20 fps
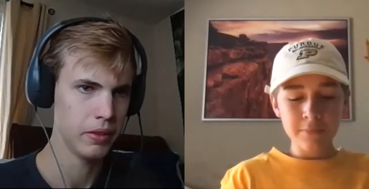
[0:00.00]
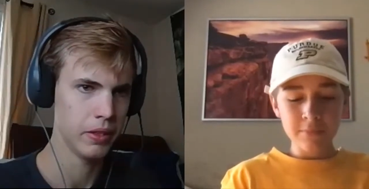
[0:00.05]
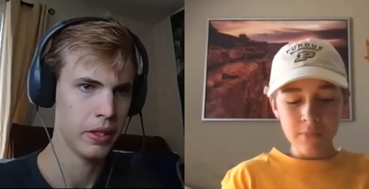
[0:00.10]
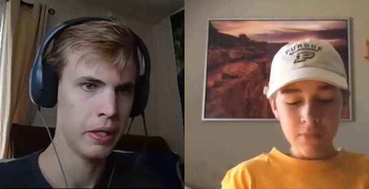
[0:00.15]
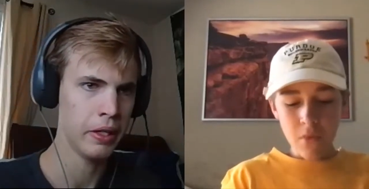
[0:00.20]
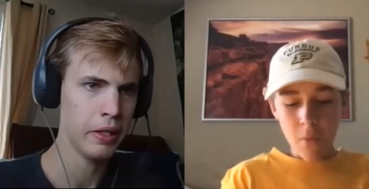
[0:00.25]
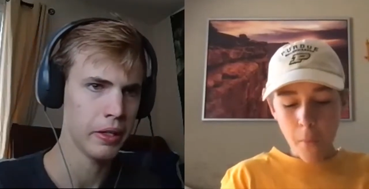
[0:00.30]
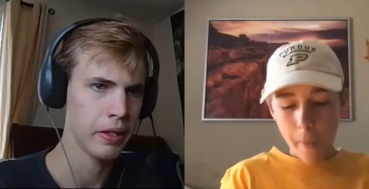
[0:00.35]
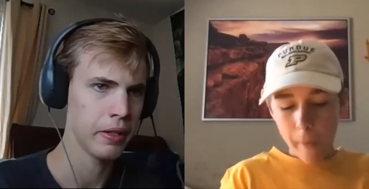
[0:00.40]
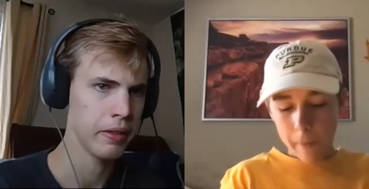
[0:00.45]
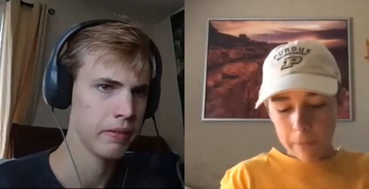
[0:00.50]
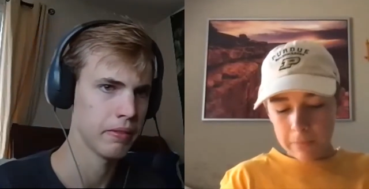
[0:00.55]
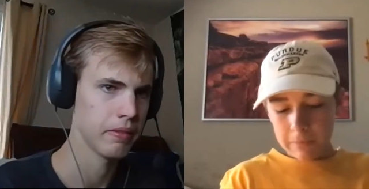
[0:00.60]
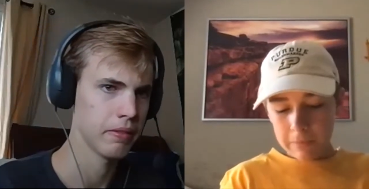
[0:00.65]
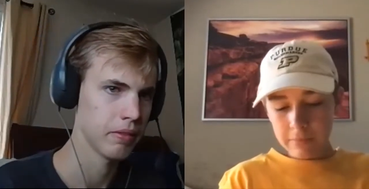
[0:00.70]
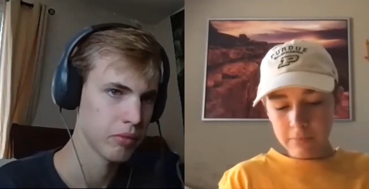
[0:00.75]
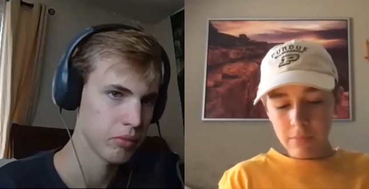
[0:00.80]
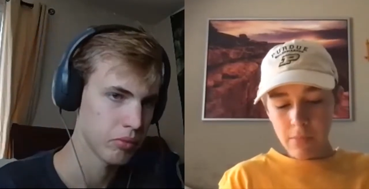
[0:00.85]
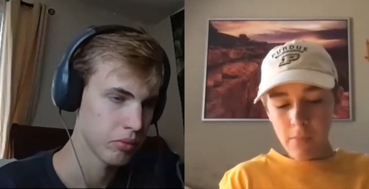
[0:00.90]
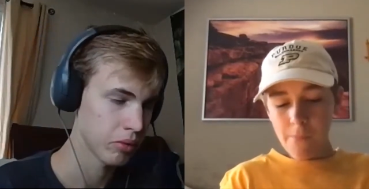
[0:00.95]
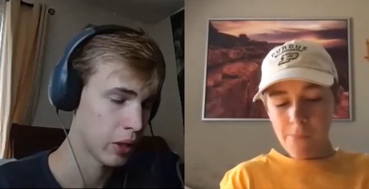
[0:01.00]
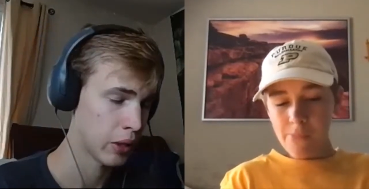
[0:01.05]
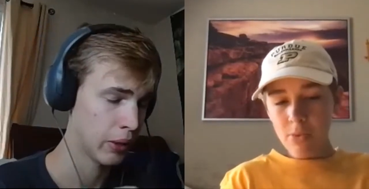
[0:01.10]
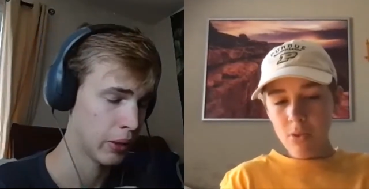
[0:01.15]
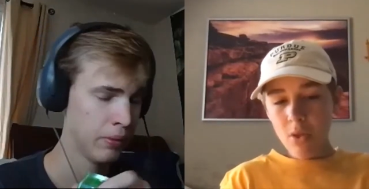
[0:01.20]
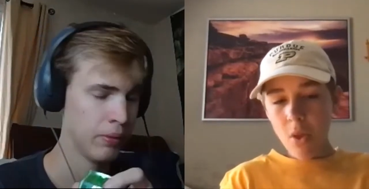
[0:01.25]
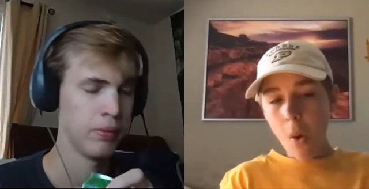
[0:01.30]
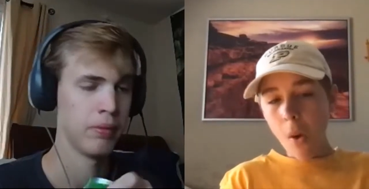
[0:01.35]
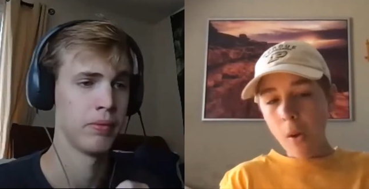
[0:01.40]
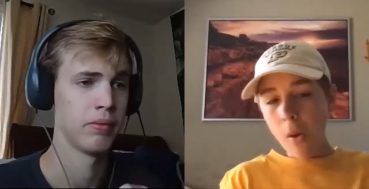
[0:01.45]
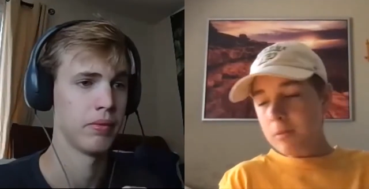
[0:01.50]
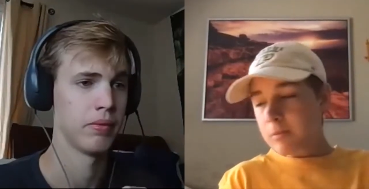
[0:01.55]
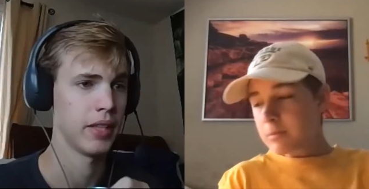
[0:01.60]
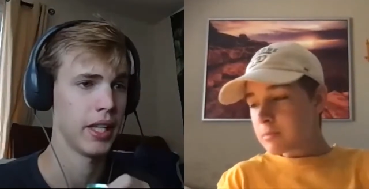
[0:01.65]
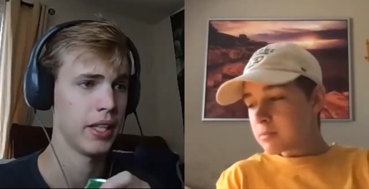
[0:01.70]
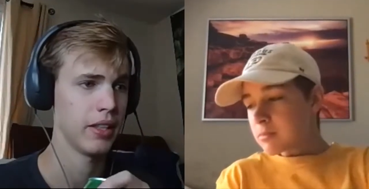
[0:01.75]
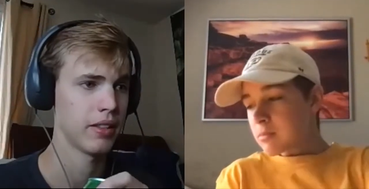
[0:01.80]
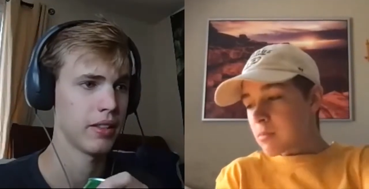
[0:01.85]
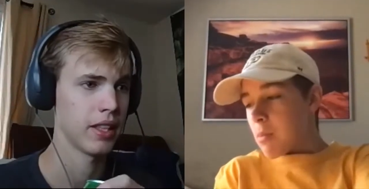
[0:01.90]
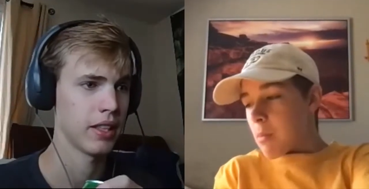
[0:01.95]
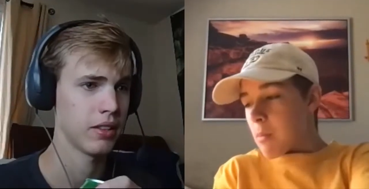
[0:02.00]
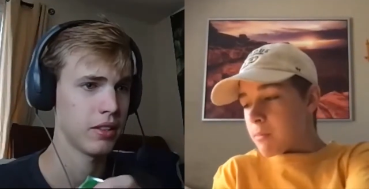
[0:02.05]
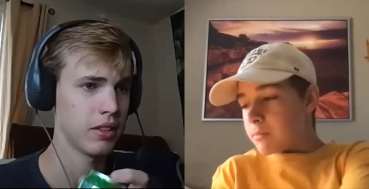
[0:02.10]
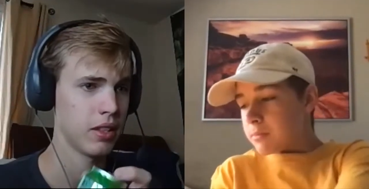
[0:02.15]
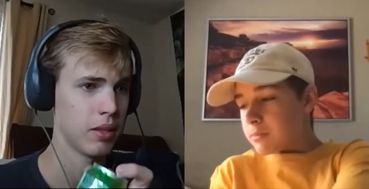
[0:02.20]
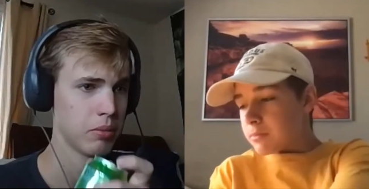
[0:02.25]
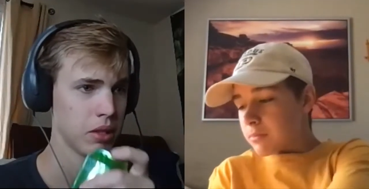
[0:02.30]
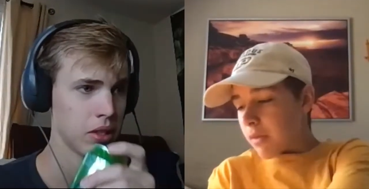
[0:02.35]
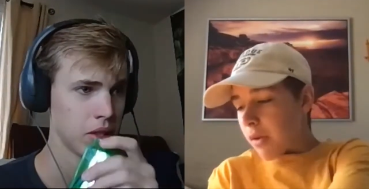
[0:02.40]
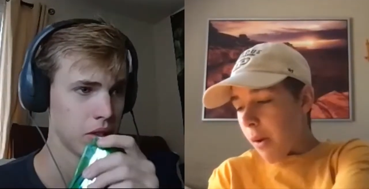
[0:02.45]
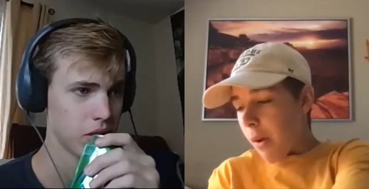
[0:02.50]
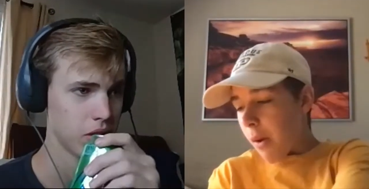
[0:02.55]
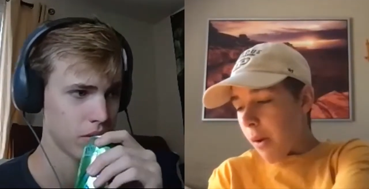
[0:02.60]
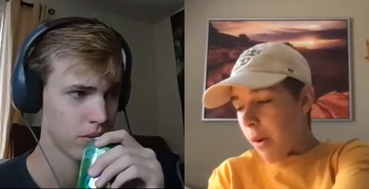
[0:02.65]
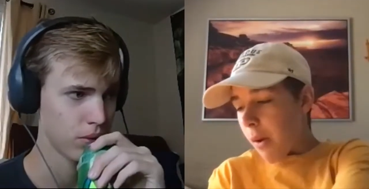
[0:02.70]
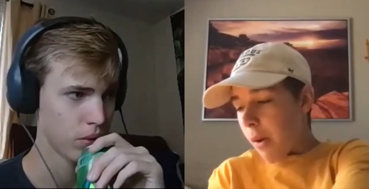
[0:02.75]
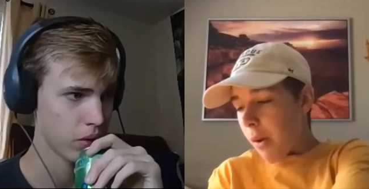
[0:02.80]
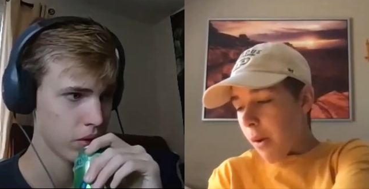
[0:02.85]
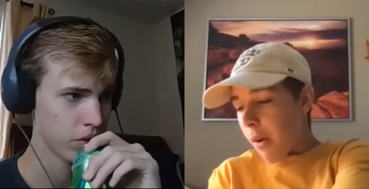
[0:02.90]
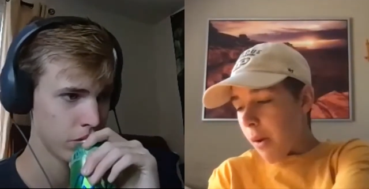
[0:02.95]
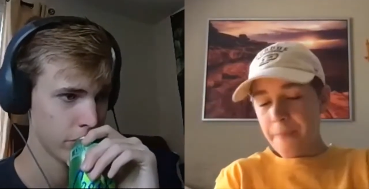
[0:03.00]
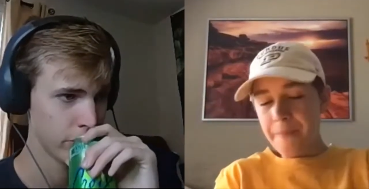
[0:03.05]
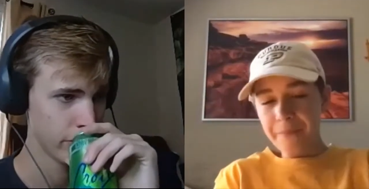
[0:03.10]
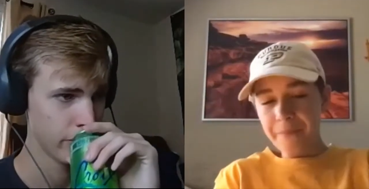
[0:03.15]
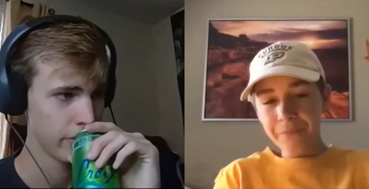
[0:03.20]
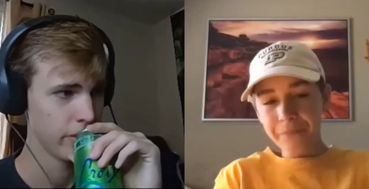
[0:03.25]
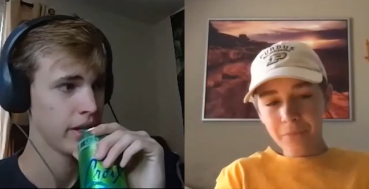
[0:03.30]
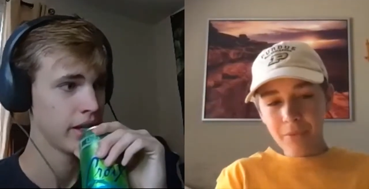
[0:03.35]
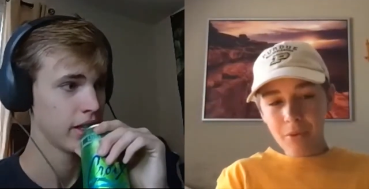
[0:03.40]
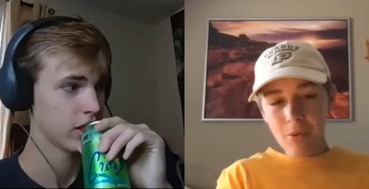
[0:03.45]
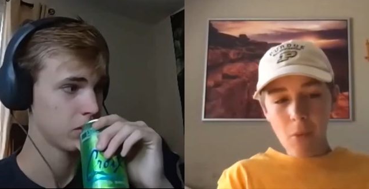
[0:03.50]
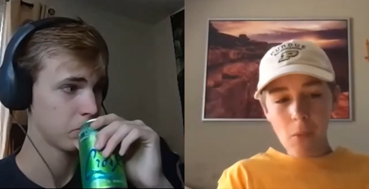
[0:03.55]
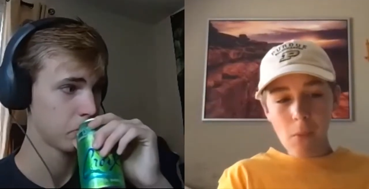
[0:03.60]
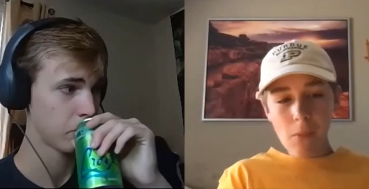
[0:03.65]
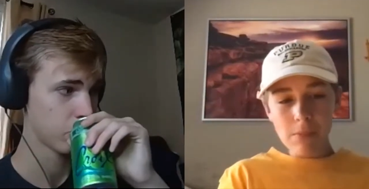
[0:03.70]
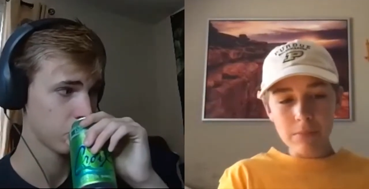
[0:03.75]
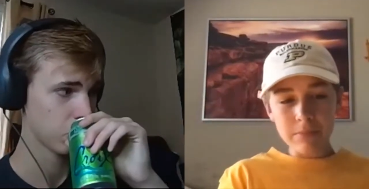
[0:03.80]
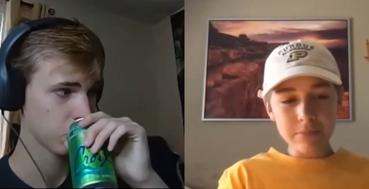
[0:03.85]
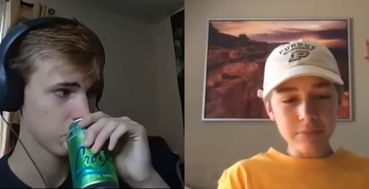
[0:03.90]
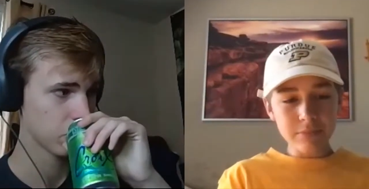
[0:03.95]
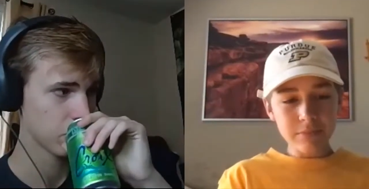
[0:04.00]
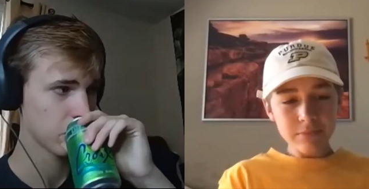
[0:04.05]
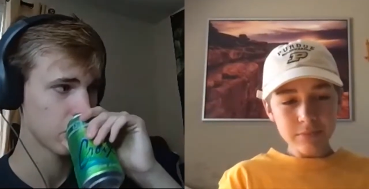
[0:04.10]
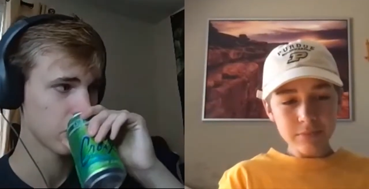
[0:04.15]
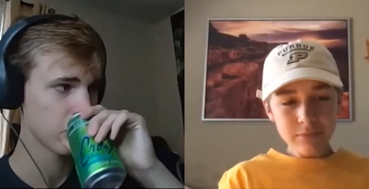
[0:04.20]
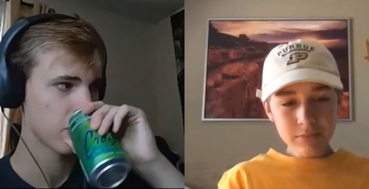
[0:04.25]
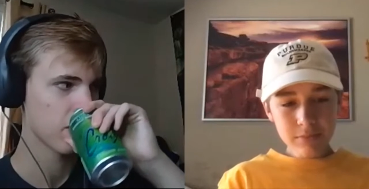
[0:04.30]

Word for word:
Speaker 1: All right. Well, that that's something to look forward to, especially